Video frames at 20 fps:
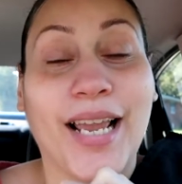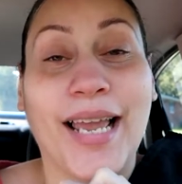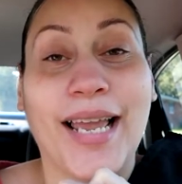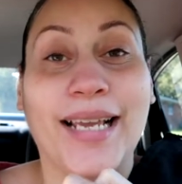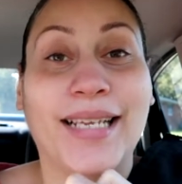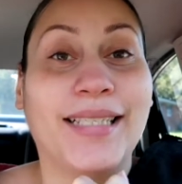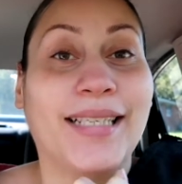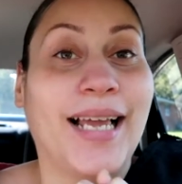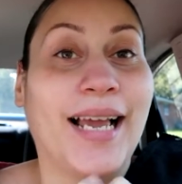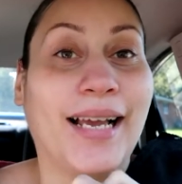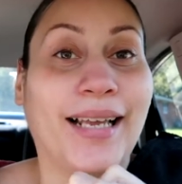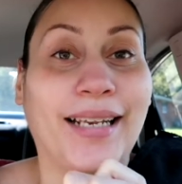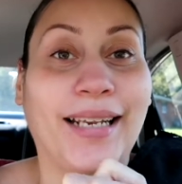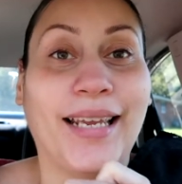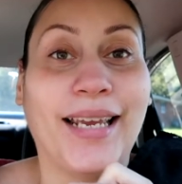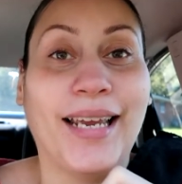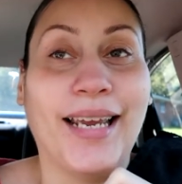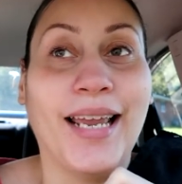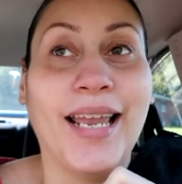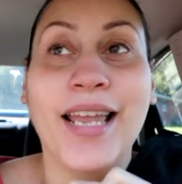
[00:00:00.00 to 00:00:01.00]

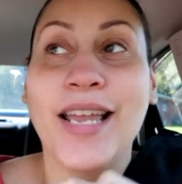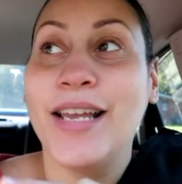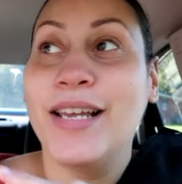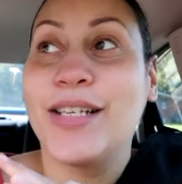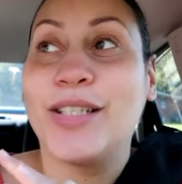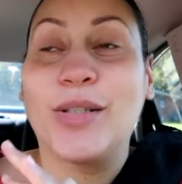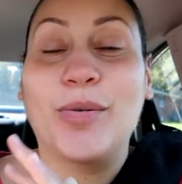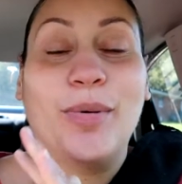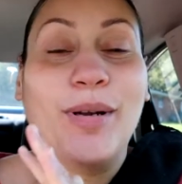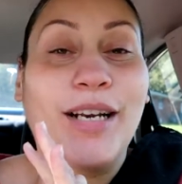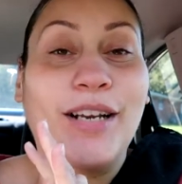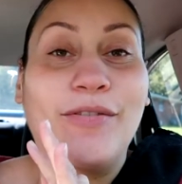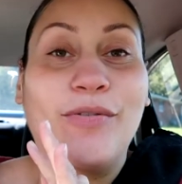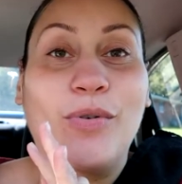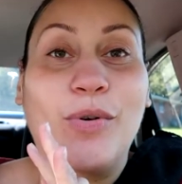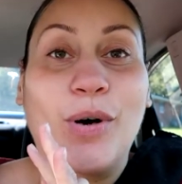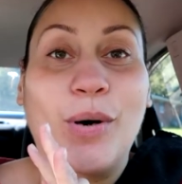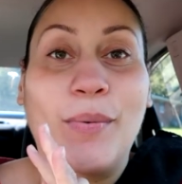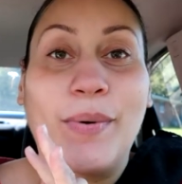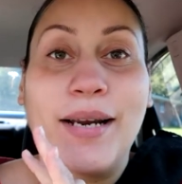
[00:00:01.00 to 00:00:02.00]
Exactly
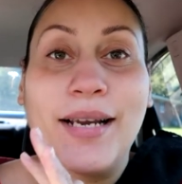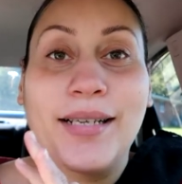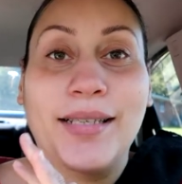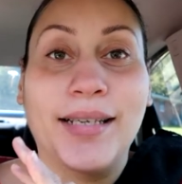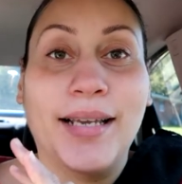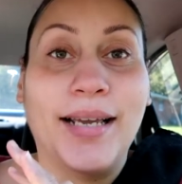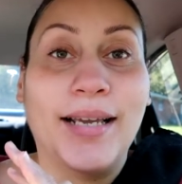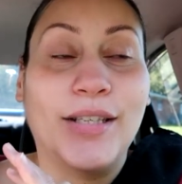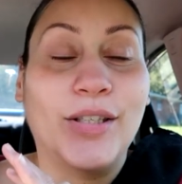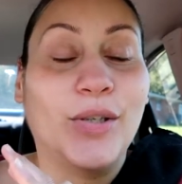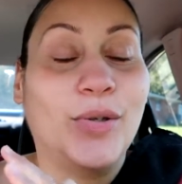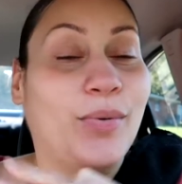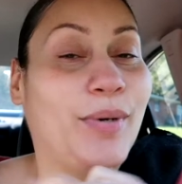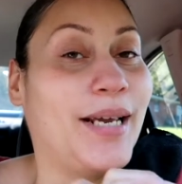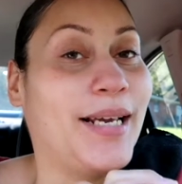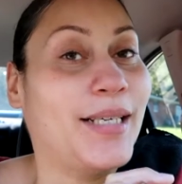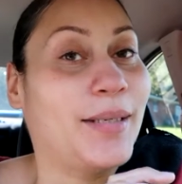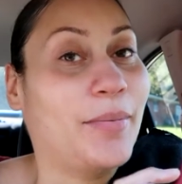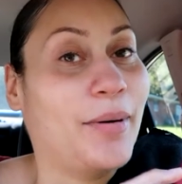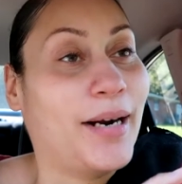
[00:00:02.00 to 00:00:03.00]
24 weeks and 2
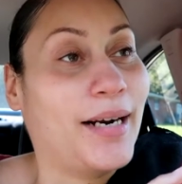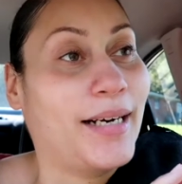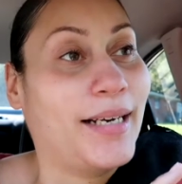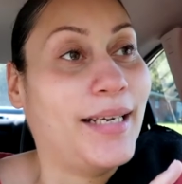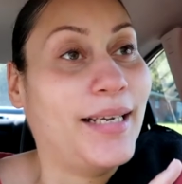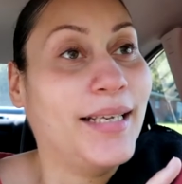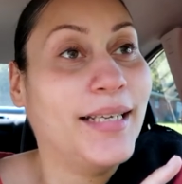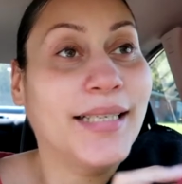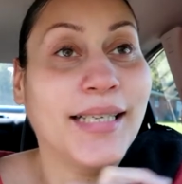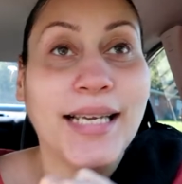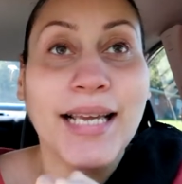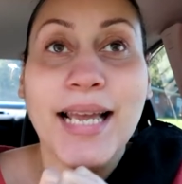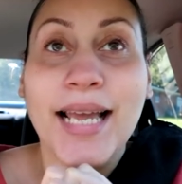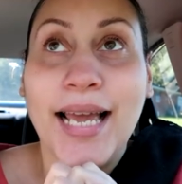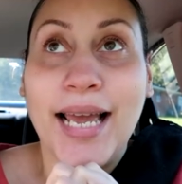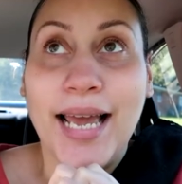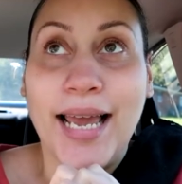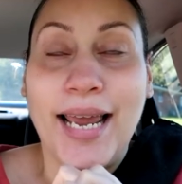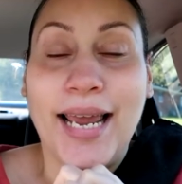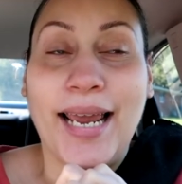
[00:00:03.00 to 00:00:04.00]
days pregnant,
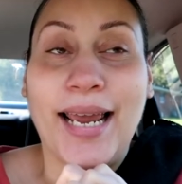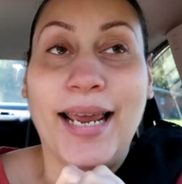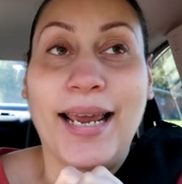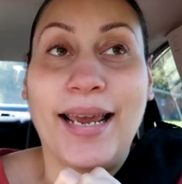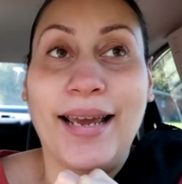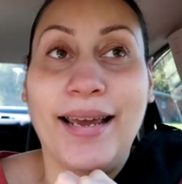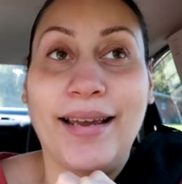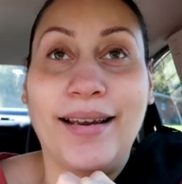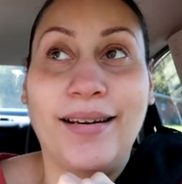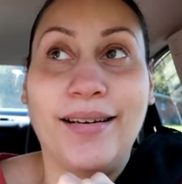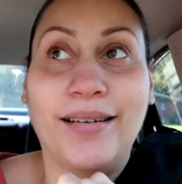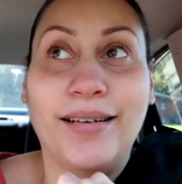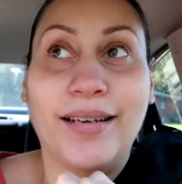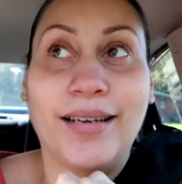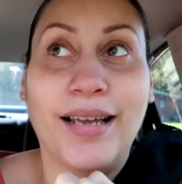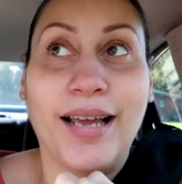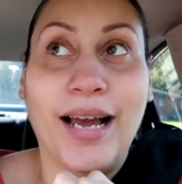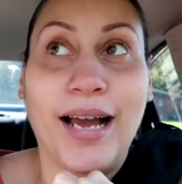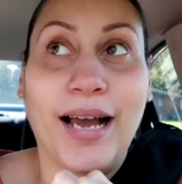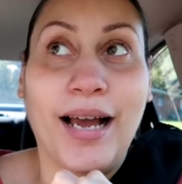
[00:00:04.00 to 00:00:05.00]
and
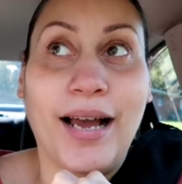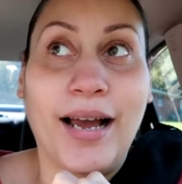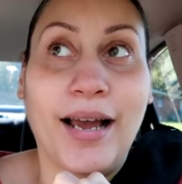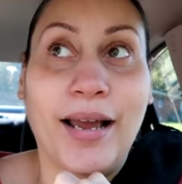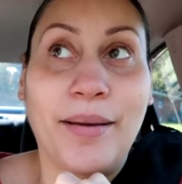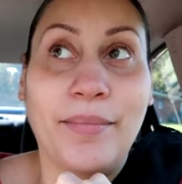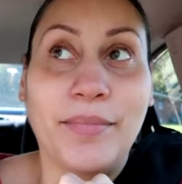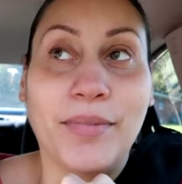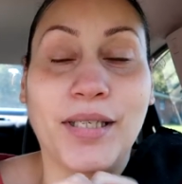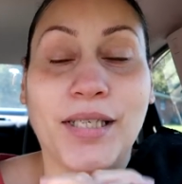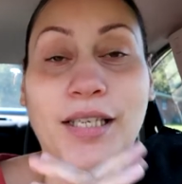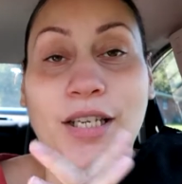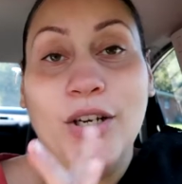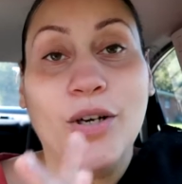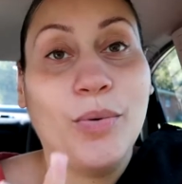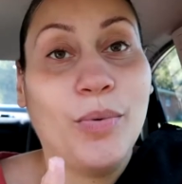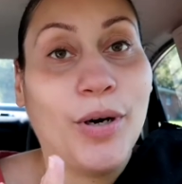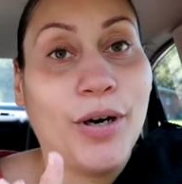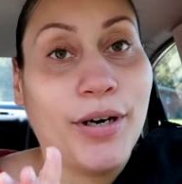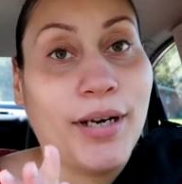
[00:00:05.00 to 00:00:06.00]
I'm
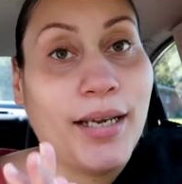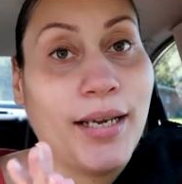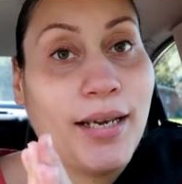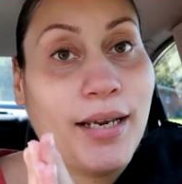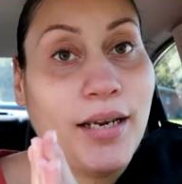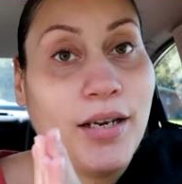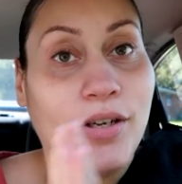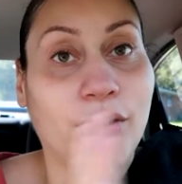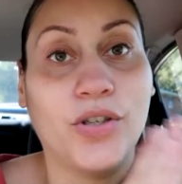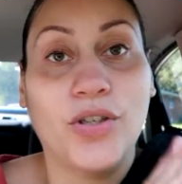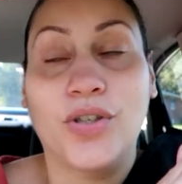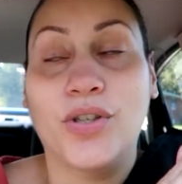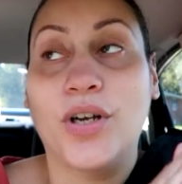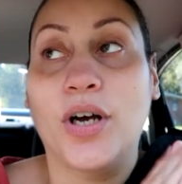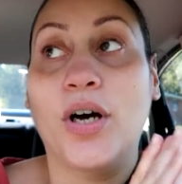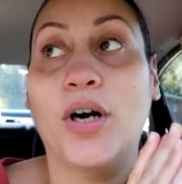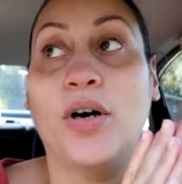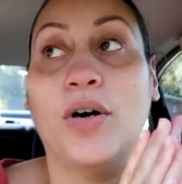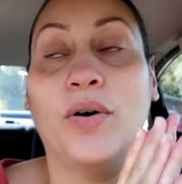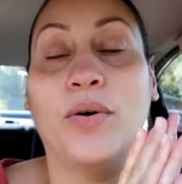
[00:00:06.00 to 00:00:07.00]
still working,
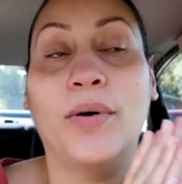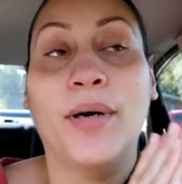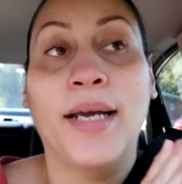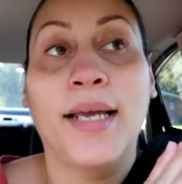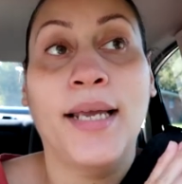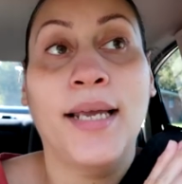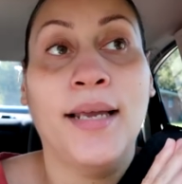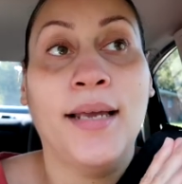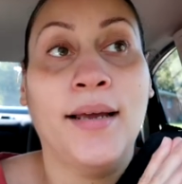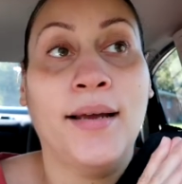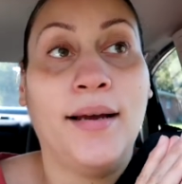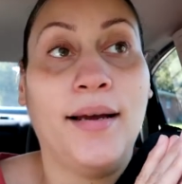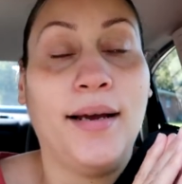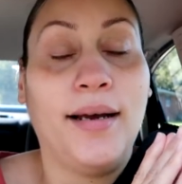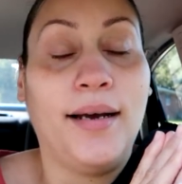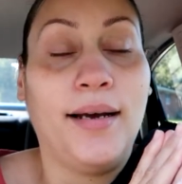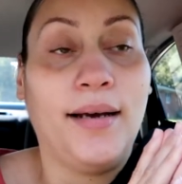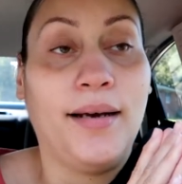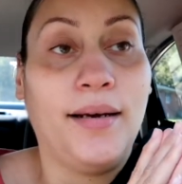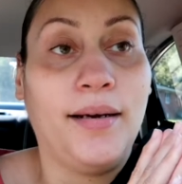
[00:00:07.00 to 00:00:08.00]
so
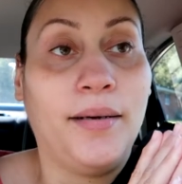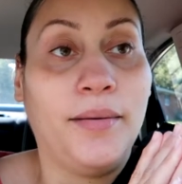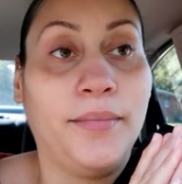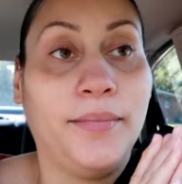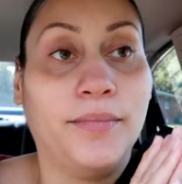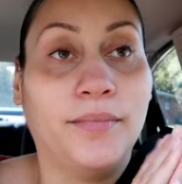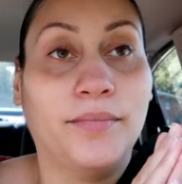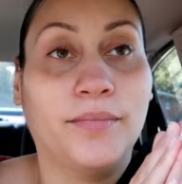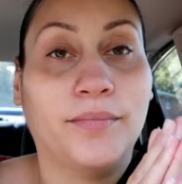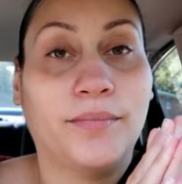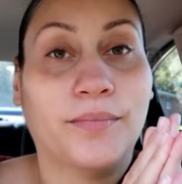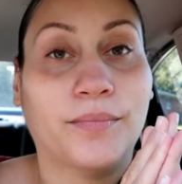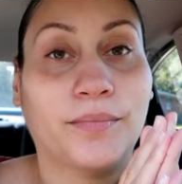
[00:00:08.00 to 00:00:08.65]
I